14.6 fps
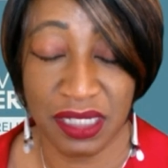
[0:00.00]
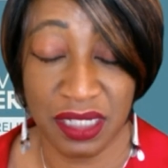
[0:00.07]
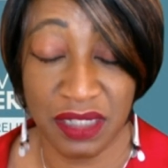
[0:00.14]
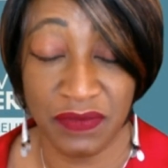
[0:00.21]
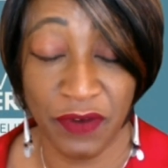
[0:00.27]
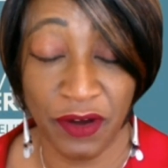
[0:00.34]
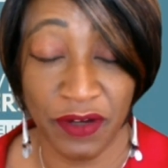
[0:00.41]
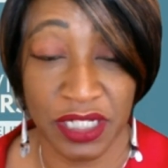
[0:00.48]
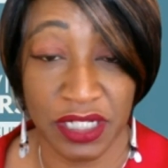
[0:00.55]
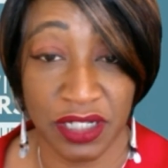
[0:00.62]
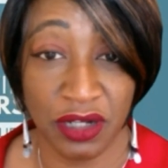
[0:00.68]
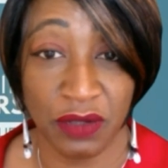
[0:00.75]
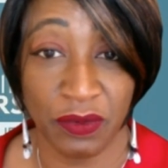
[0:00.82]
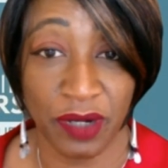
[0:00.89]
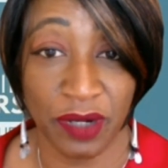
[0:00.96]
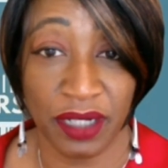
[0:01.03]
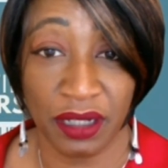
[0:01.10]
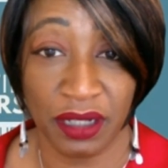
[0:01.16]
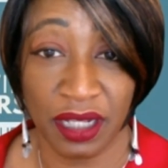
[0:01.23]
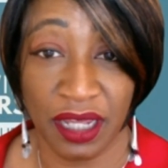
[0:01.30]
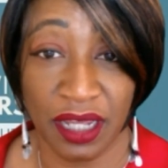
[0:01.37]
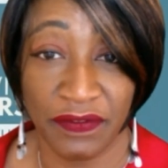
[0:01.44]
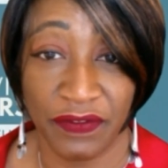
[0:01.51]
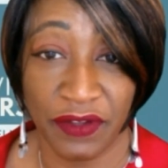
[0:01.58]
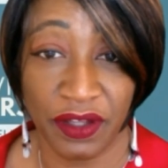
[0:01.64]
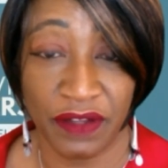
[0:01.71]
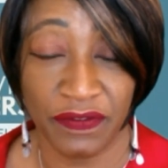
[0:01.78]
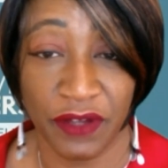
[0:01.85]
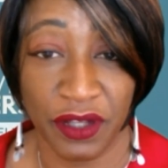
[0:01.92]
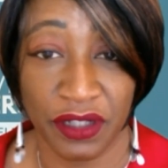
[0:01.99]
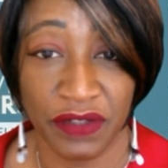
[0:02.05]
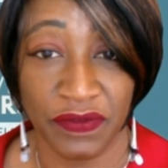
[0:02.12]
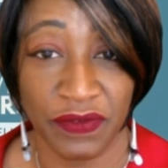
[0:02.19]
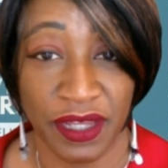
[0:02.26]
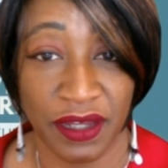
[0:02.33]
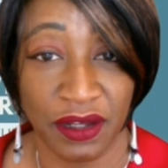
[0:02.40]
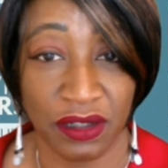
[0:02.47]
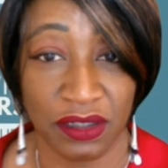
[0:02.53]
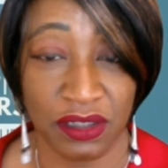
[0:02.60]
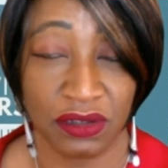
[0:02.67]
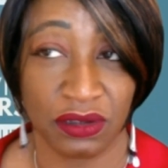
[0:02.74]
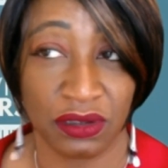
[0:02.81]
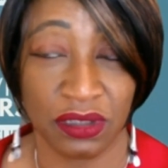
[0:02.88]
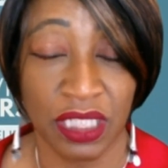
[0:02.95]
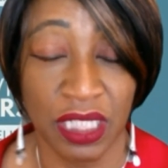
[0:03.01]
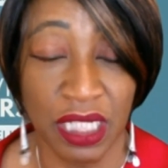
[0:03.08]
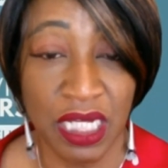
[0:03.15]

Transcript: It's very sobering. I've heard of that article.